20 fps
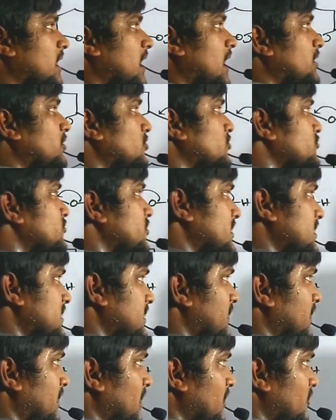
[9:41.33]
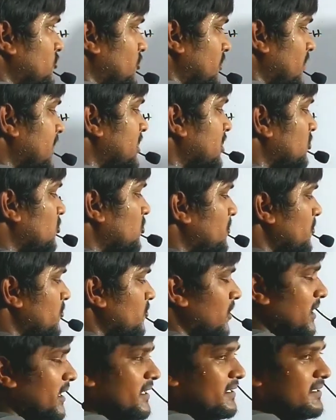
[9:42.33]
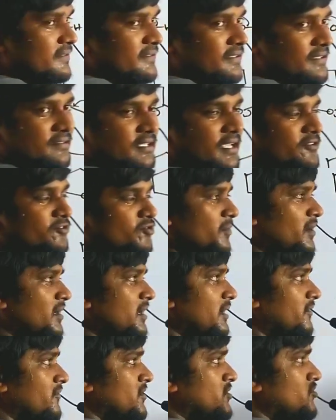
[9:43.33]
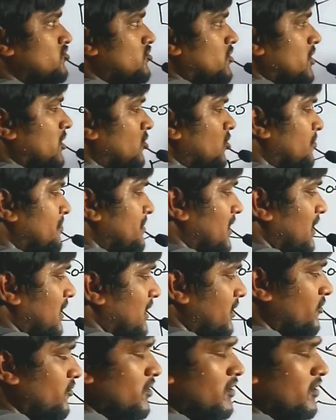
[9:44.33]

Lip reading: I use the donating group, we will get the cis isomer. Withdrawing group, we